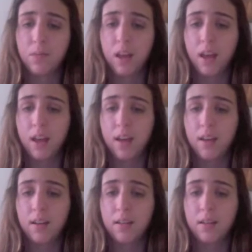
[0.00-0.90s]

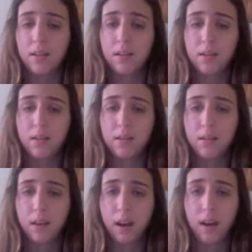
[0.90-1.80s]
and
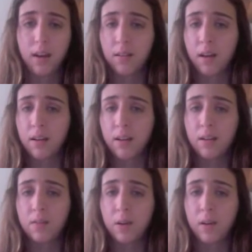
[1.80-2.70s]
I
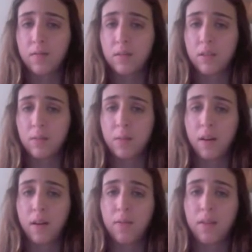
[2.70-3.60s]
talked about just
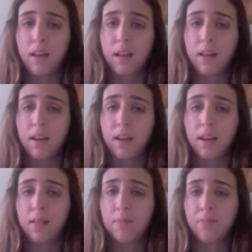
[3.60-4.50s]
about everything,
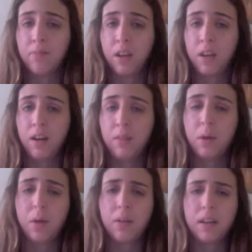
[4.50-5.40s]
like
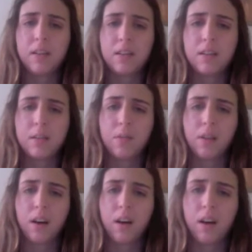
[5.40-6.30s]
my relationship
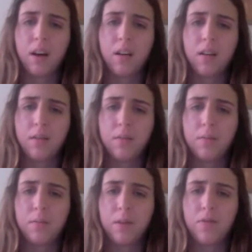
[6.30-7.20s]
with God,
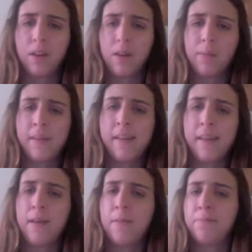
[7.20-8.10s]
my
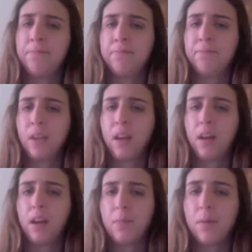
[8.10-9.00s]
family,
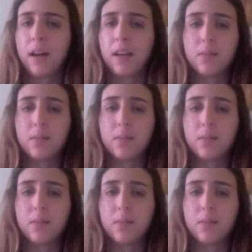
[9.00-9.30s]
my